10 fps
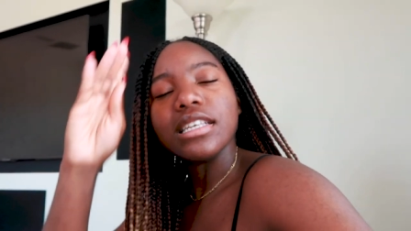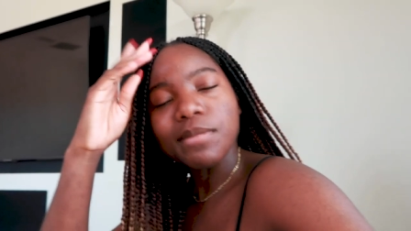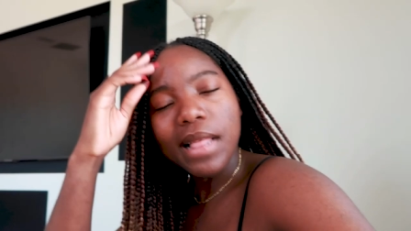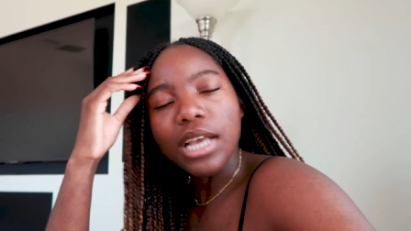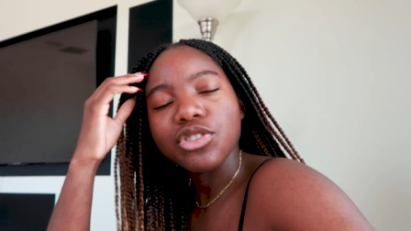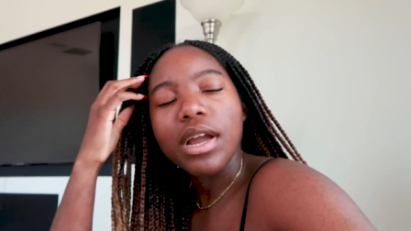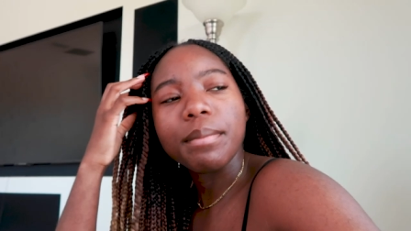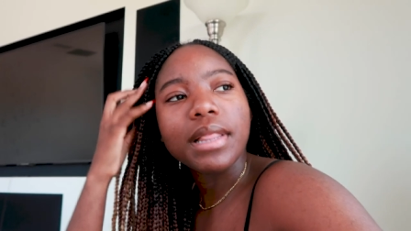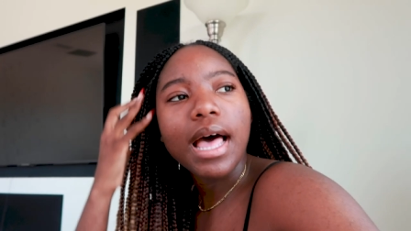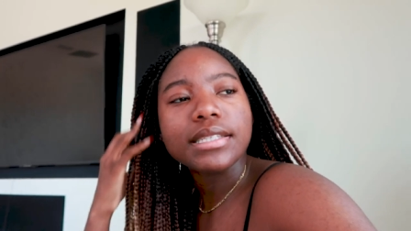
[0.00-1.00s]
is
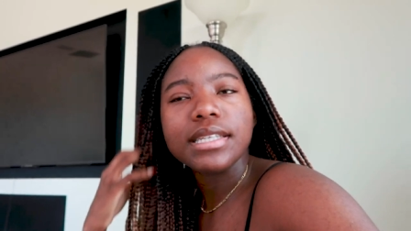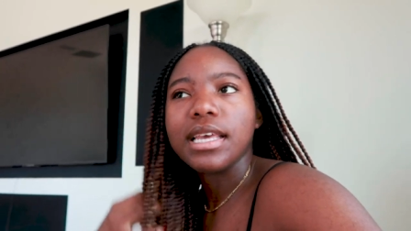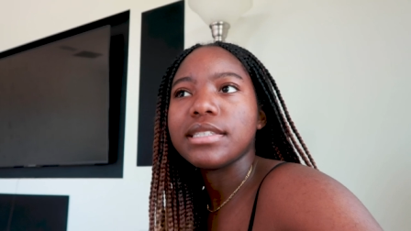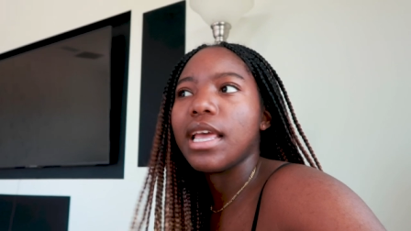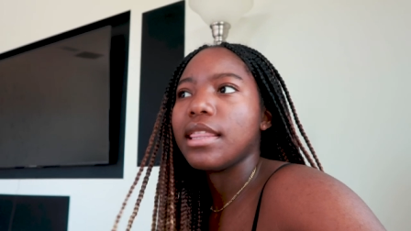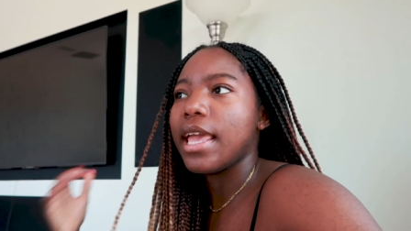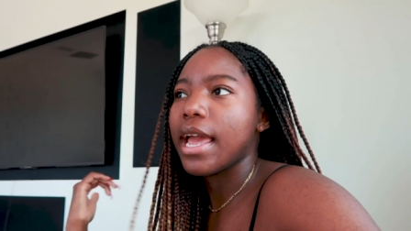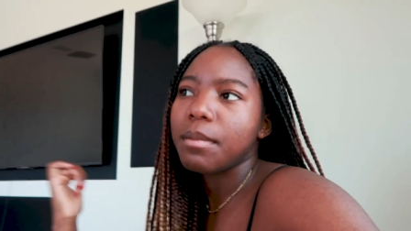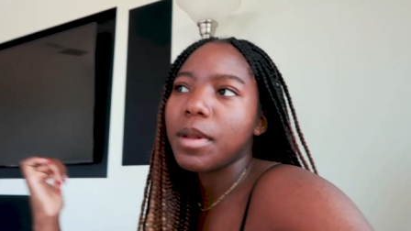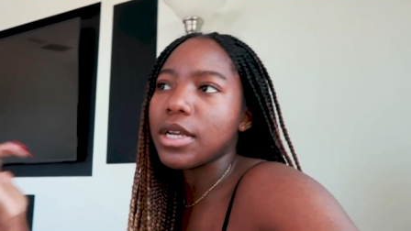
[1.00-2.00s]
blackstrap molasses and they
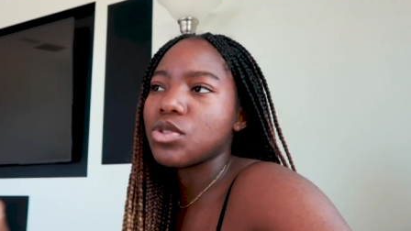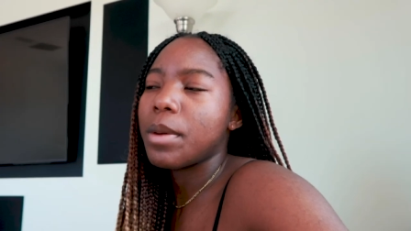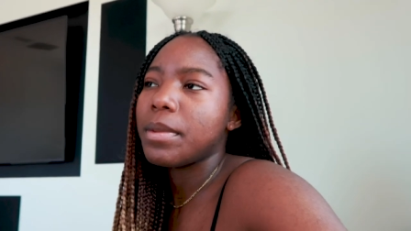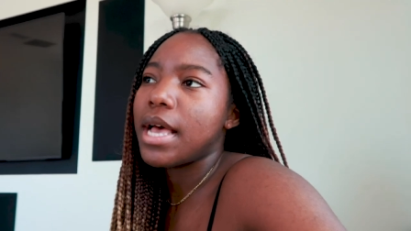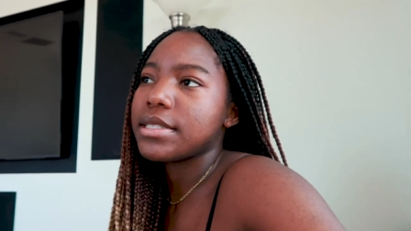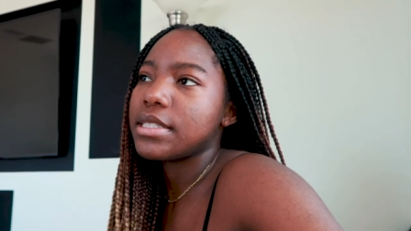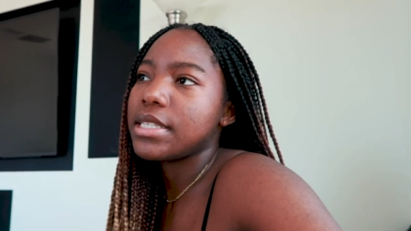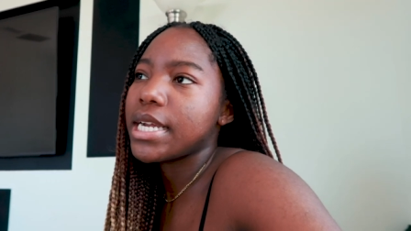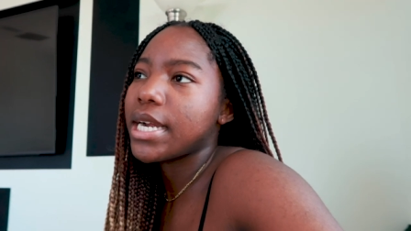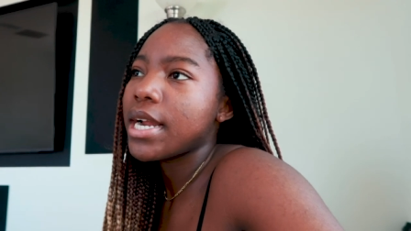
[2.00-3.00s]
have blackstrap molasses
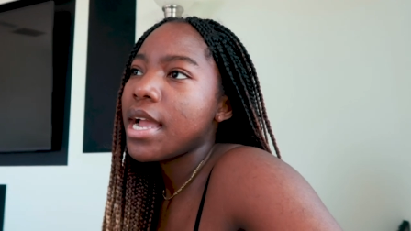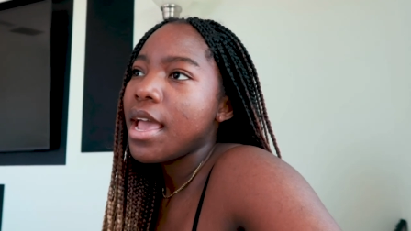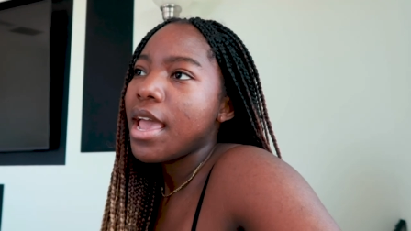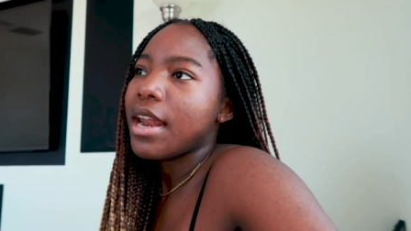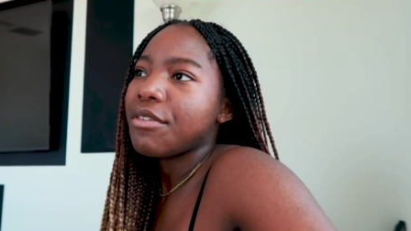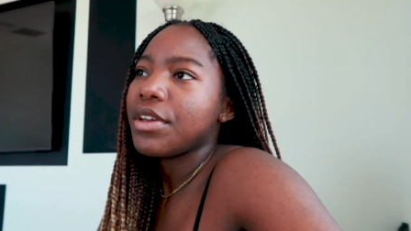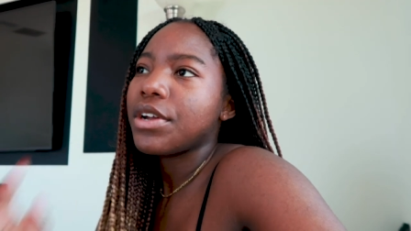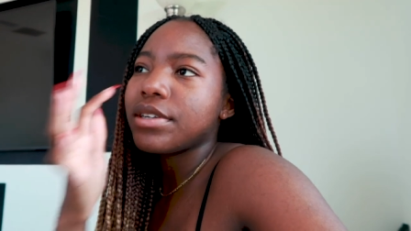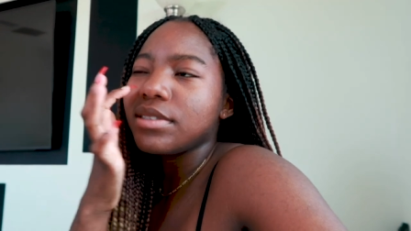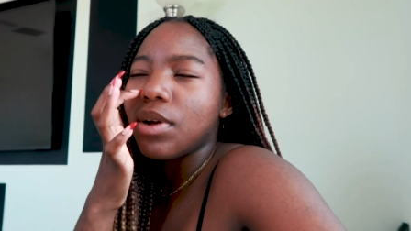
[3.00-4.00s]
here. And I
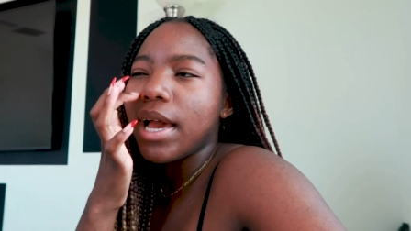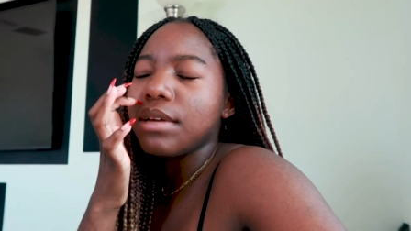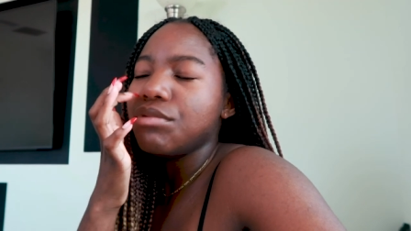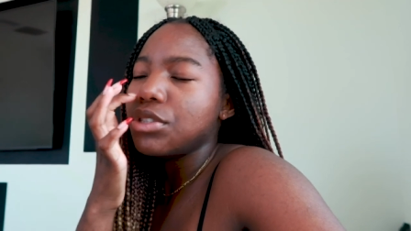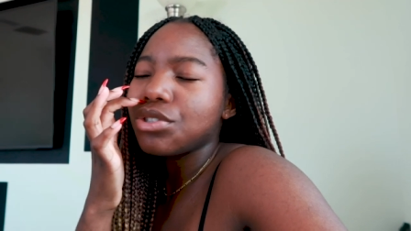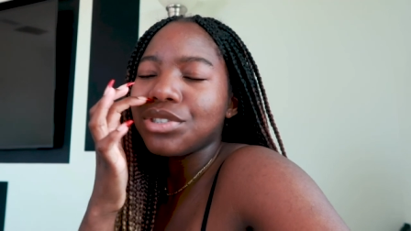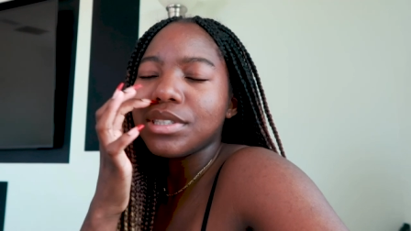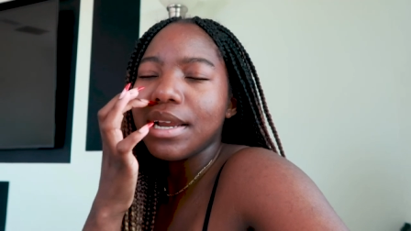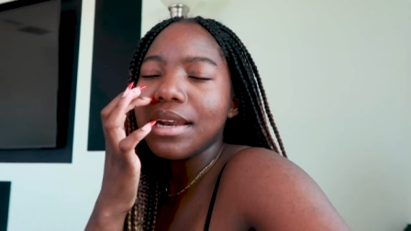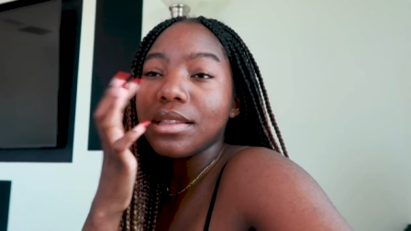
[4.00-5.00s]
figured, you know, I
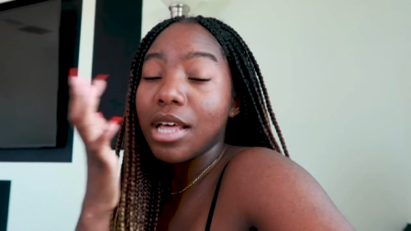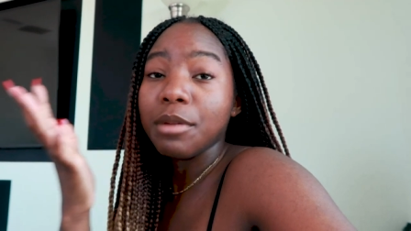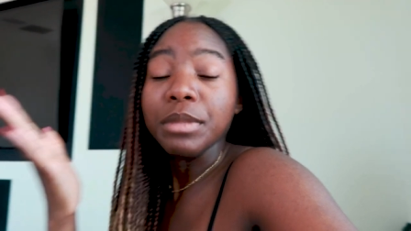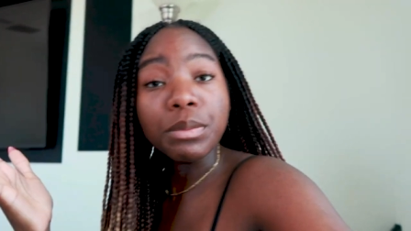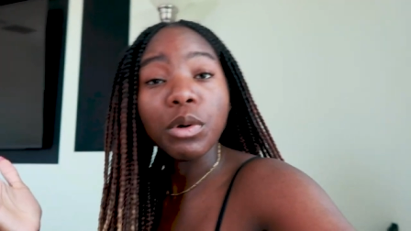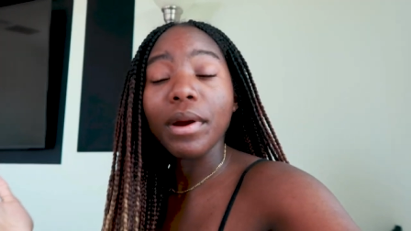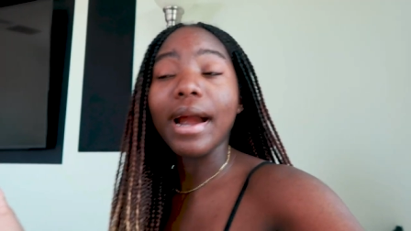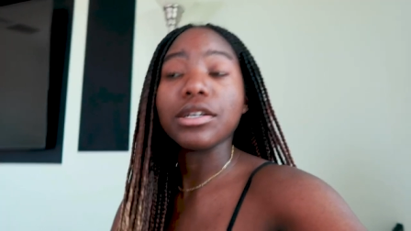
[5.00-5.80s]
researched it and a lot of people were